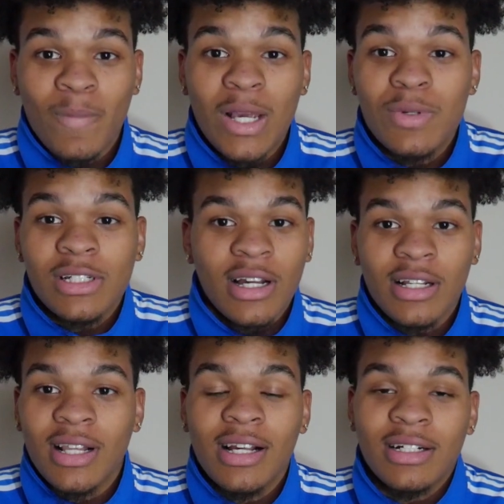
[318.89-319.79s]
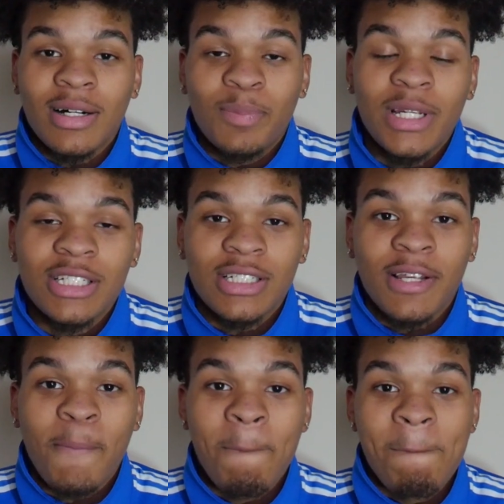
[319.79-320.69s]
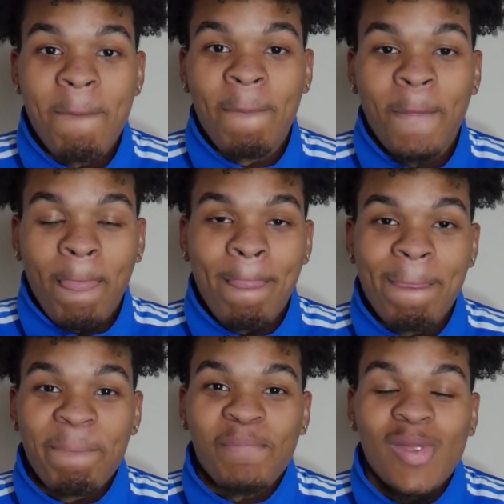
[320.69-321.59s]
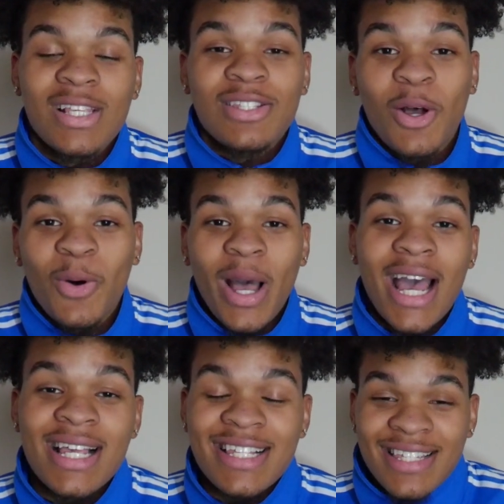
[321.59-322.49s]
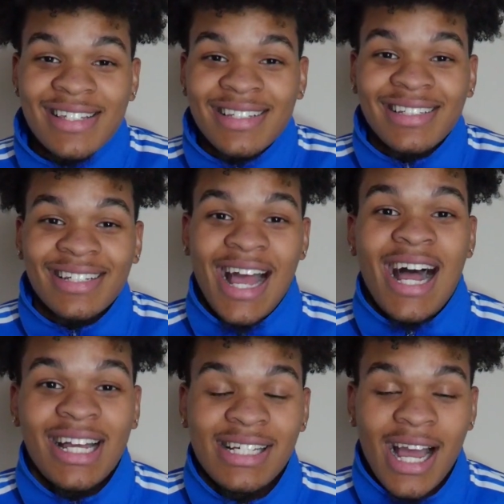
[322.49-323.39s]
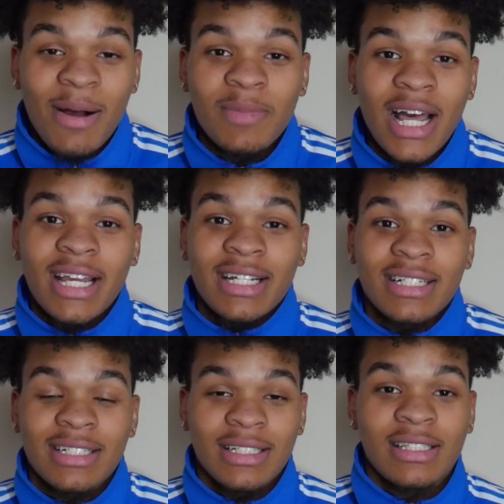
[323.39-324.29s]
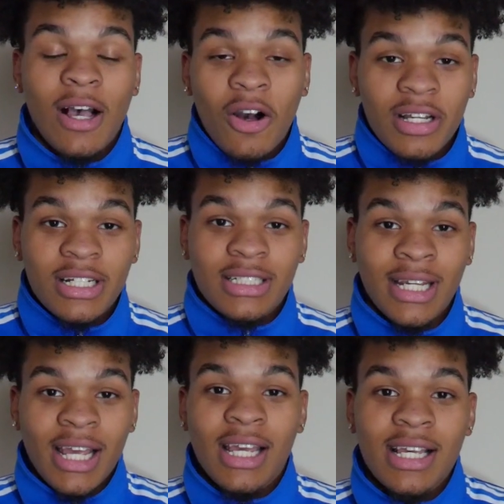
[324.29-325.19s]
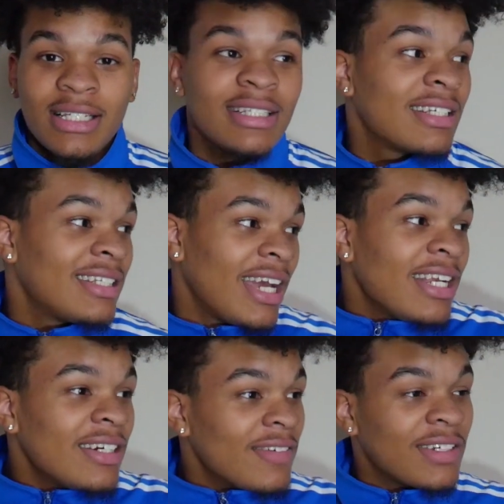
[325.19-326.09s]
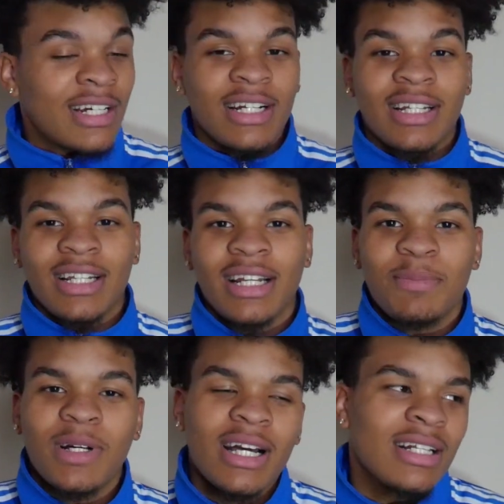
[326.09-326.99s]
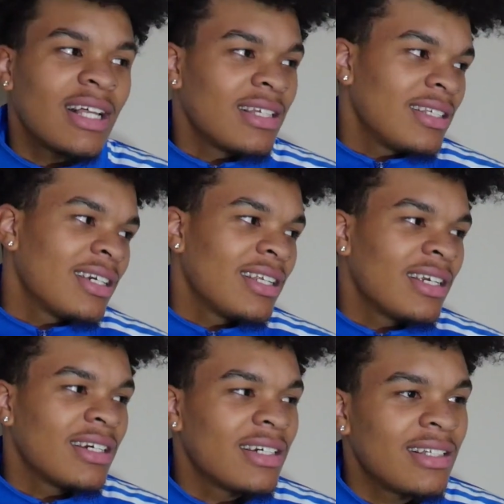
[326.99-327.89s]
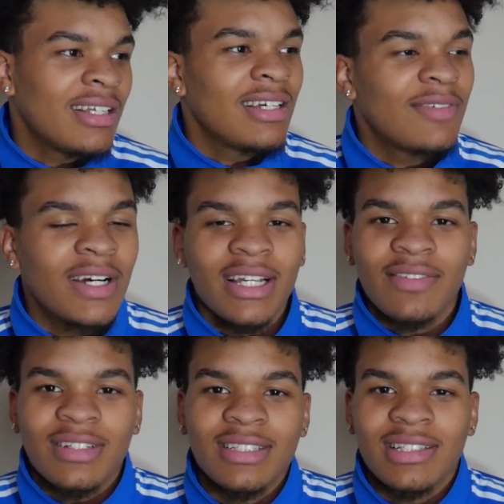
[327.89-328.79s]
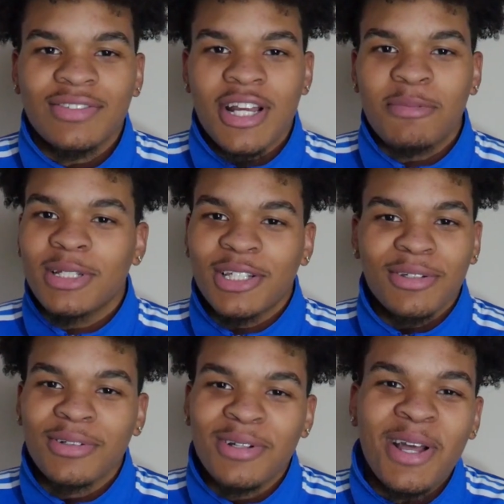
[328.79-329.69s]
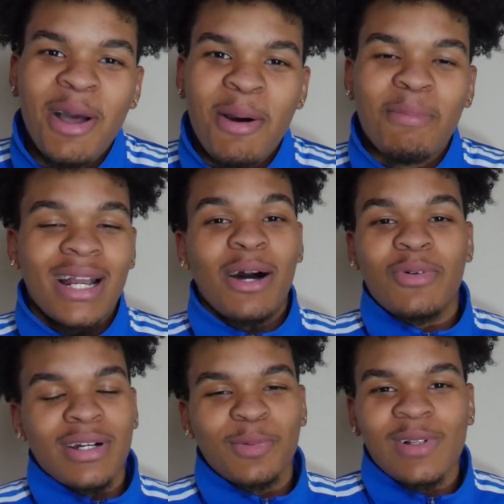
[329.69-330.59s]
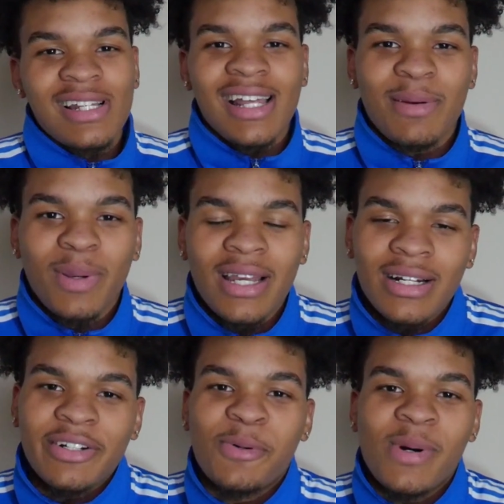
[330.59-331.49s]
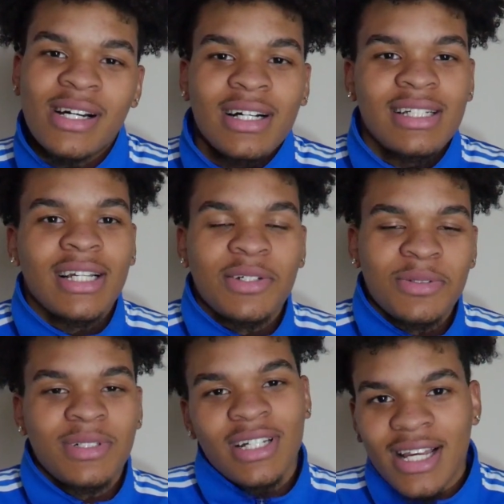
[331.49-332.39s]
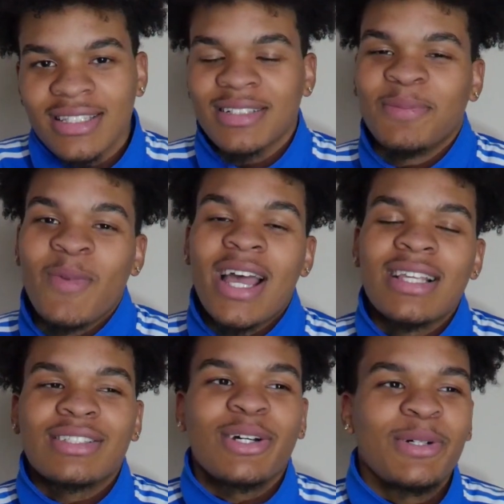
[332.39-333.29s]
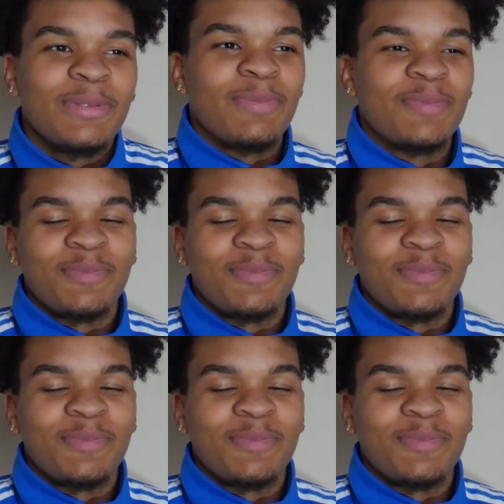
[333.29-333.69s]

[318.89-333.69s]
it was kind of like a mission. So as I'm like talking to Jazz, Danny over there, and then I'm kind of like looking at her, like waving and stuff, trying to be cute. But I wasn't really like paying her no mind because I was with Jazzy. So